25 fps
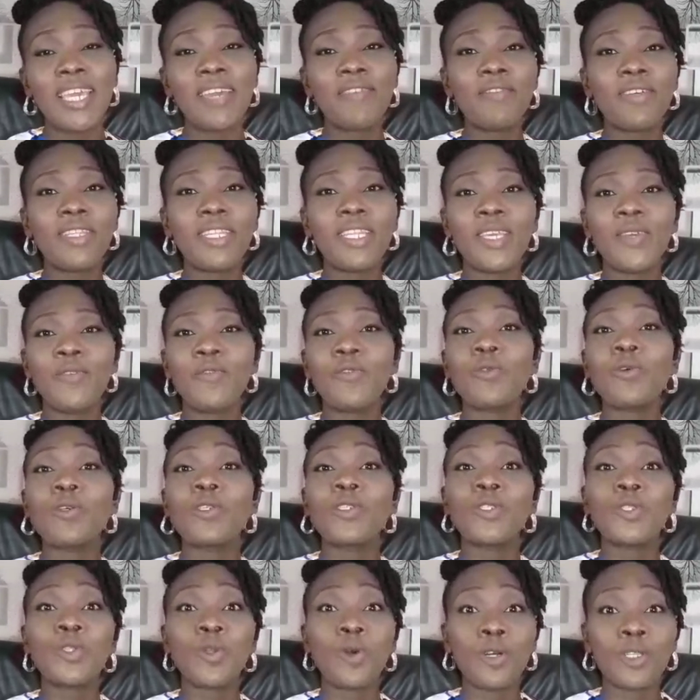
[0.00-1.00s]
even if
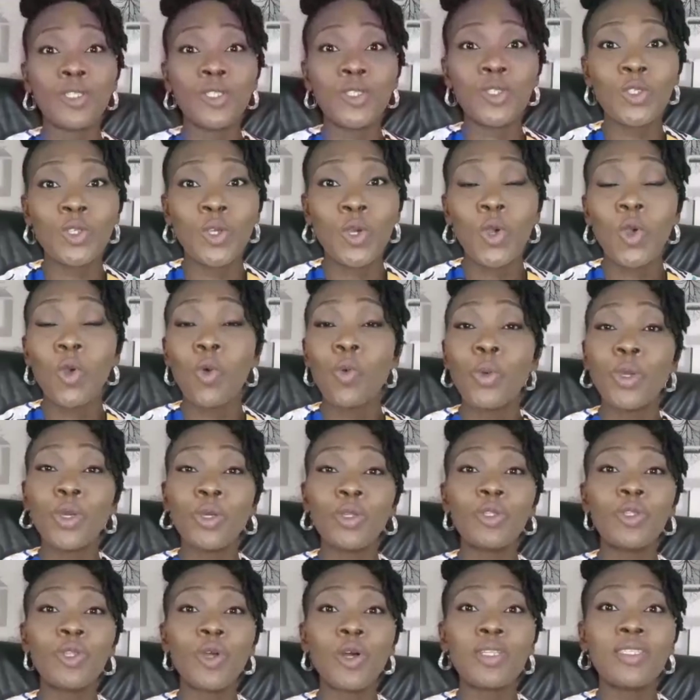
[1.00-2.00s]
those thoughts
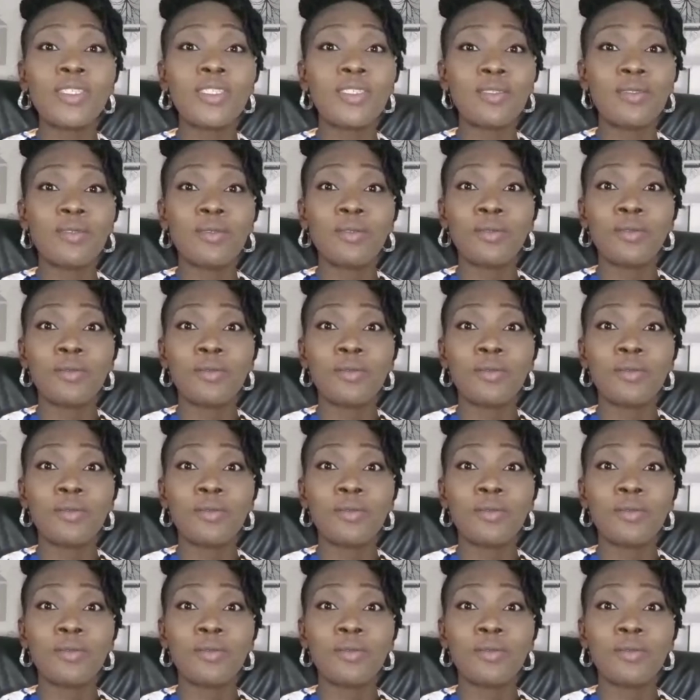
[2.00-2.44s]
will not